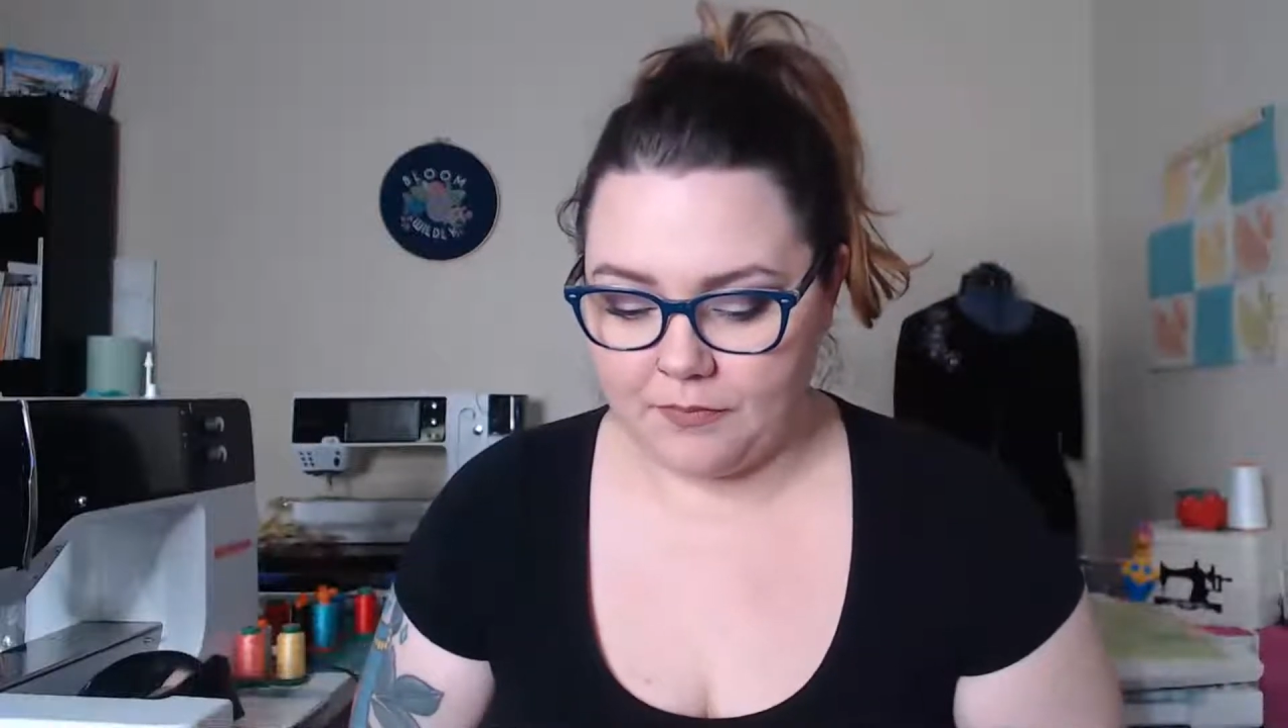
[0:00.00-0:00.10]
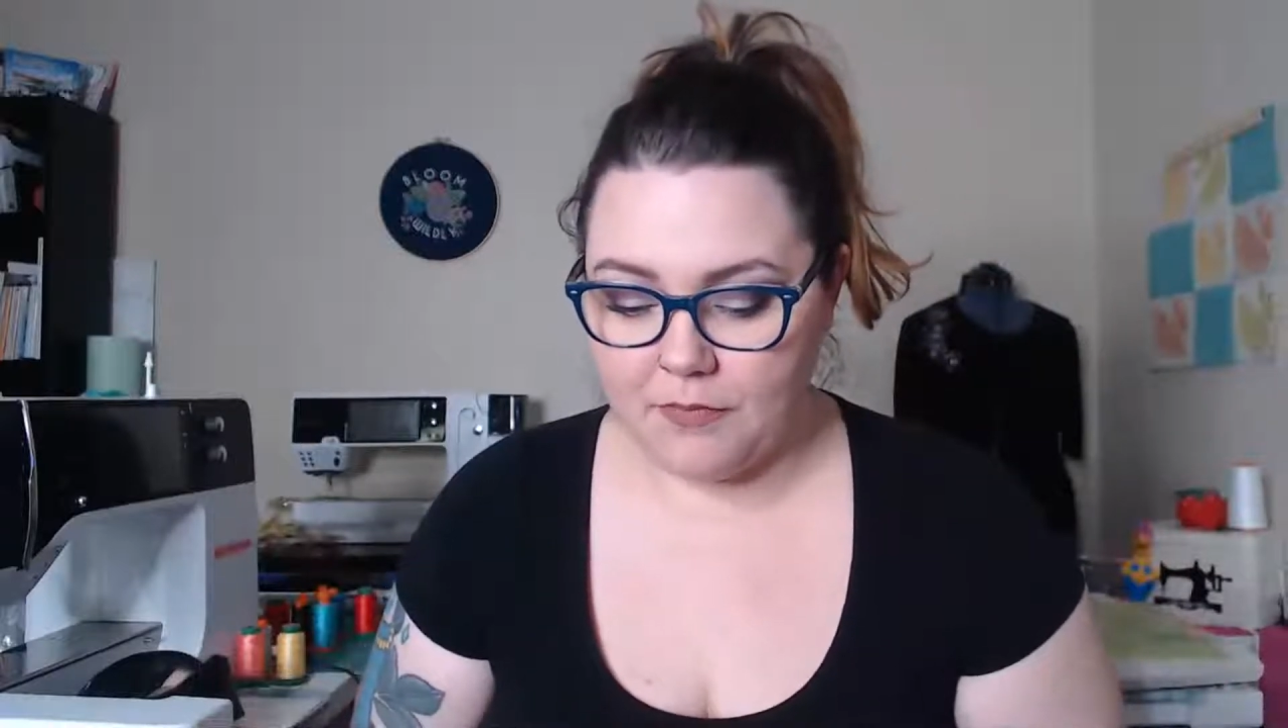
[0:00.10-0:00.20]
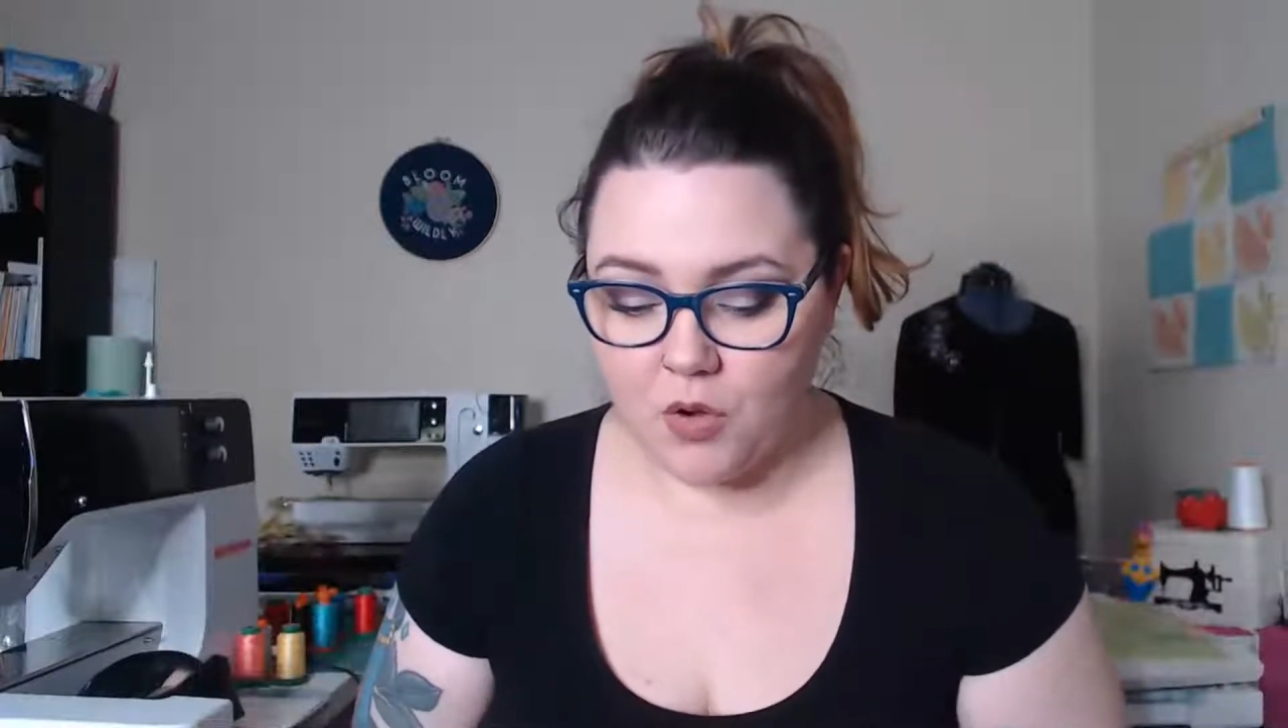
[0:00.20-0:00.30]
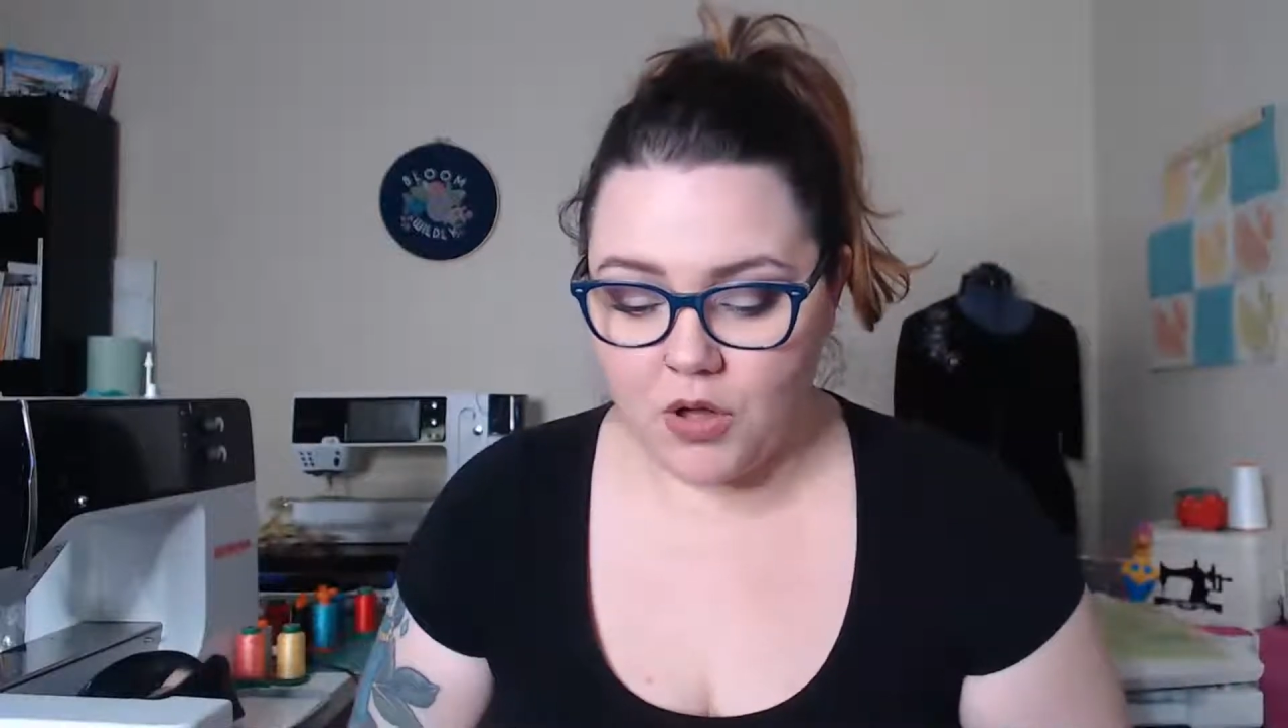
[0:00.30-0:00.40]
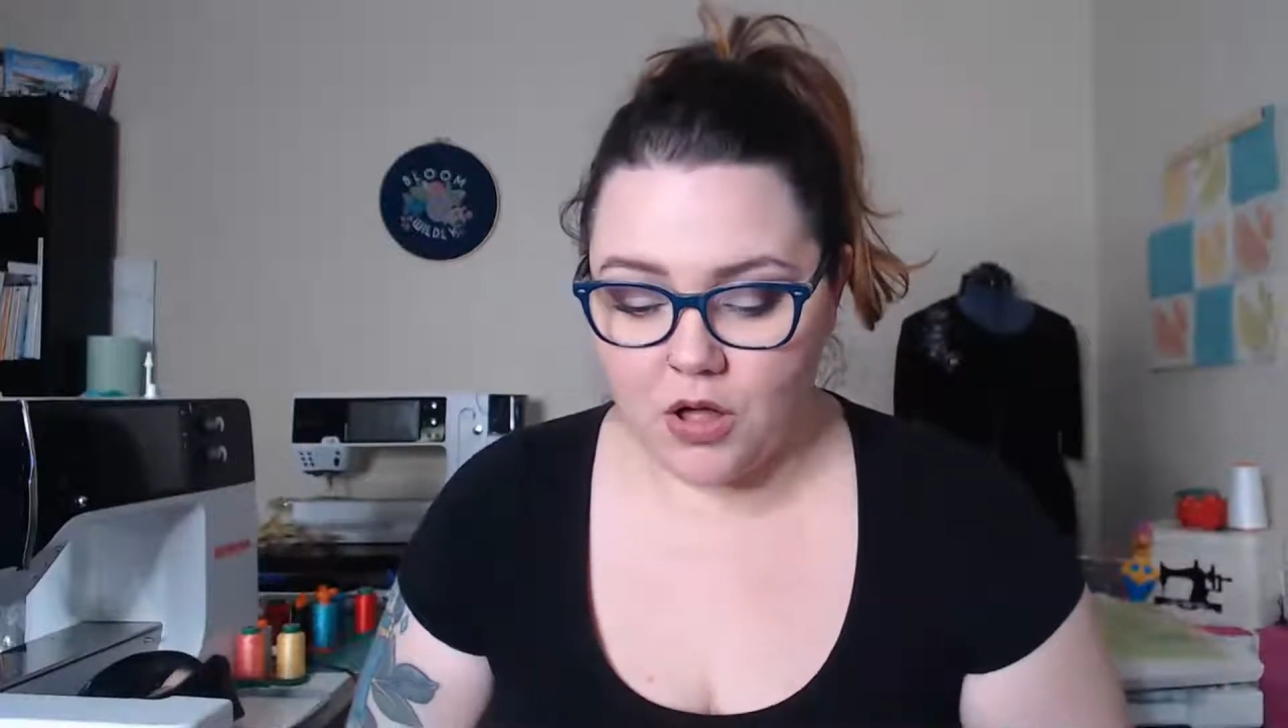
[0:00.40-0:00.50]

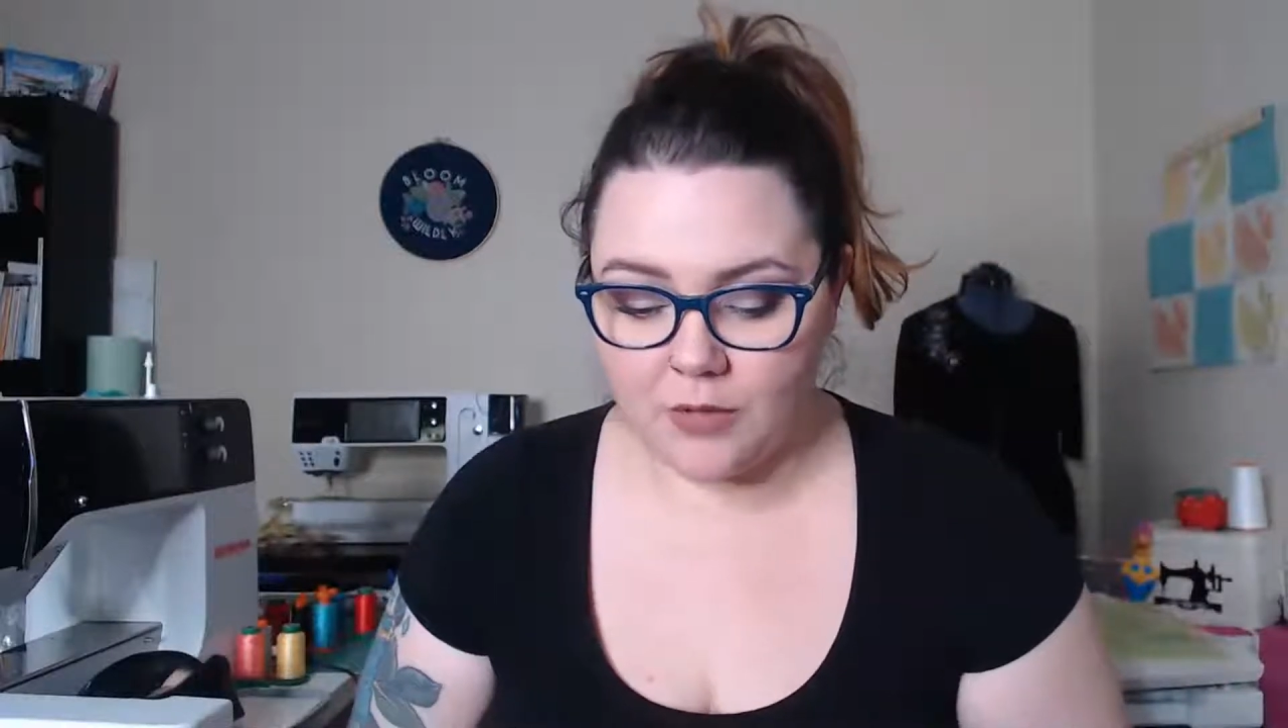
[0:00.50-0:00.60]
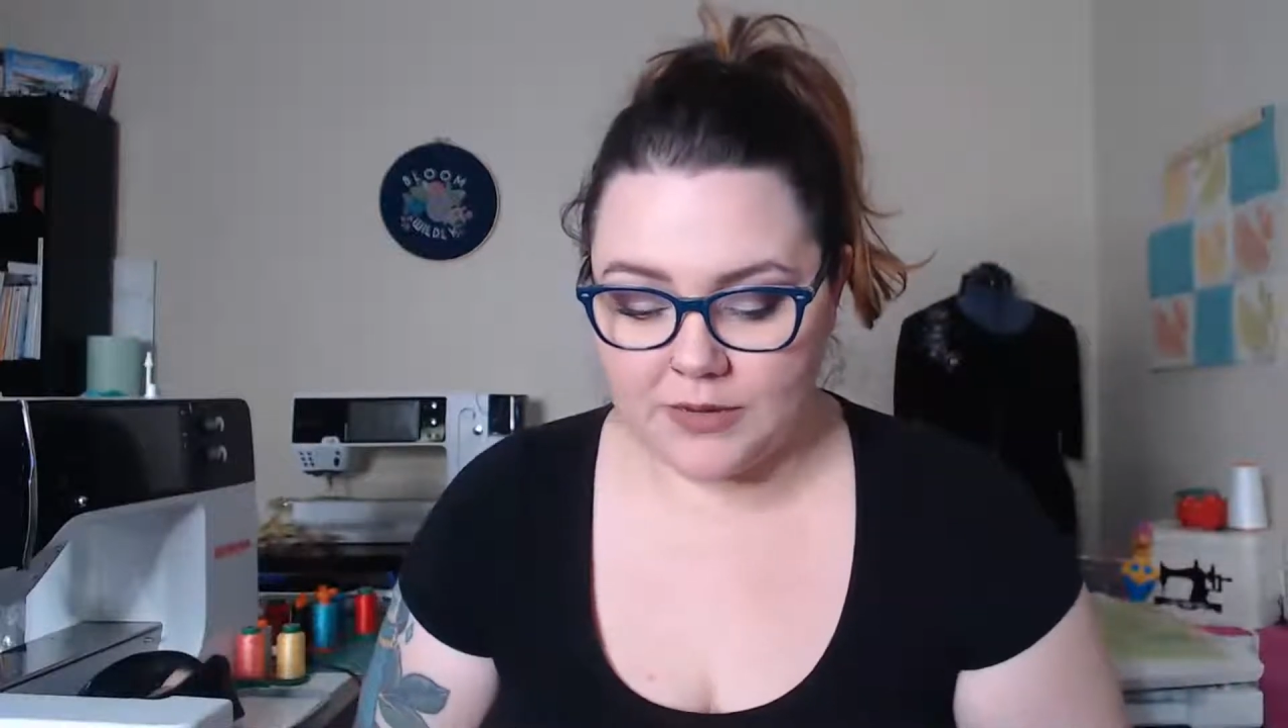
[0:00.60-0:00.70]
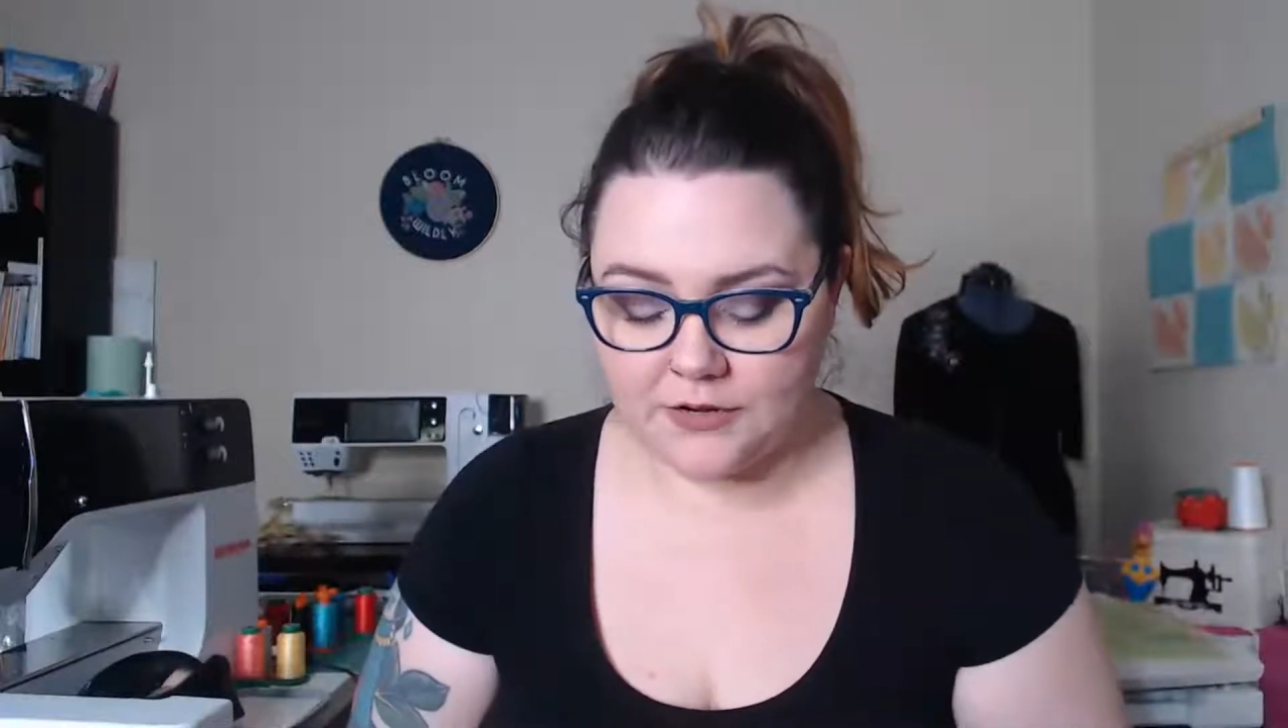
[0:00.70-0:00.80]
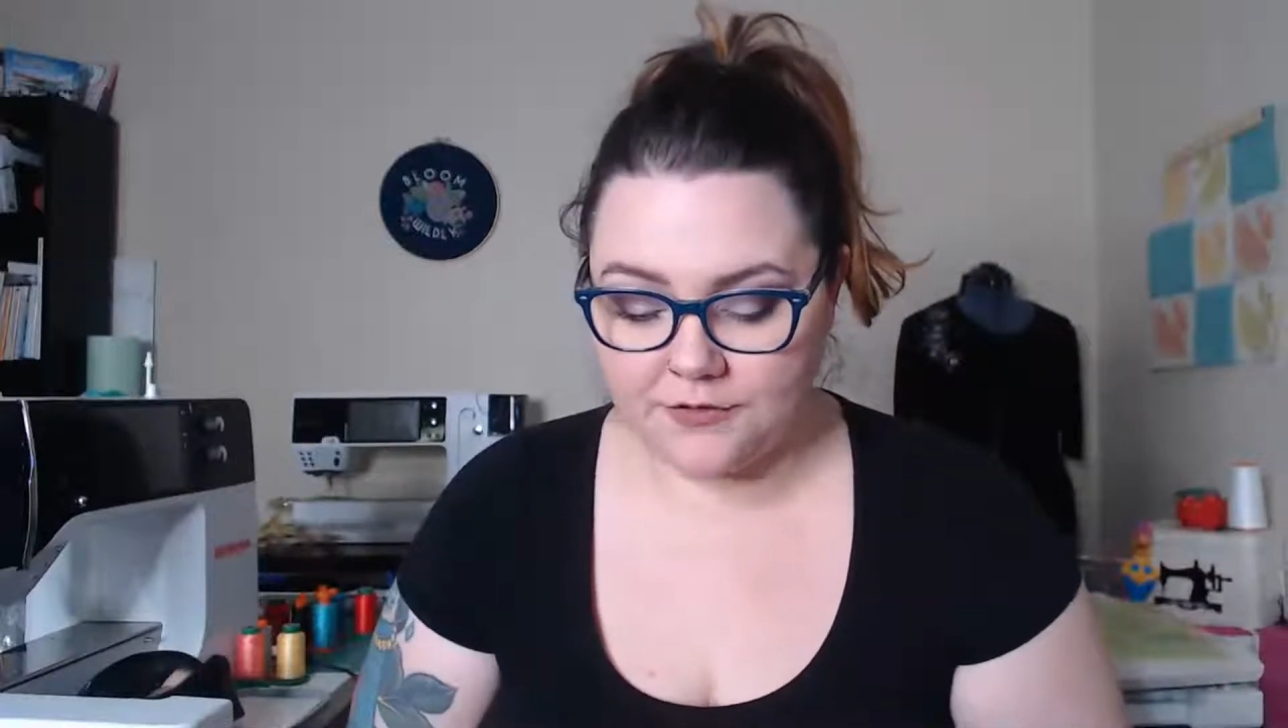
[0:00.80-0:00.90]
Mocha almond